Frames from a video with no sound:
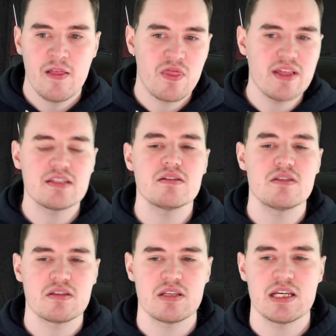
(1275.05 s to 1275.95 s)
This is
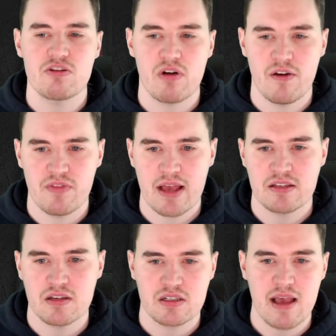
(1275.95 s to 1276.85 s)
the secret of their
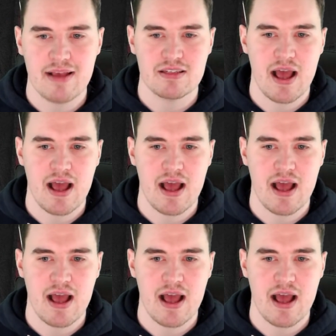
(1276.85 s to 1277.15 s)
success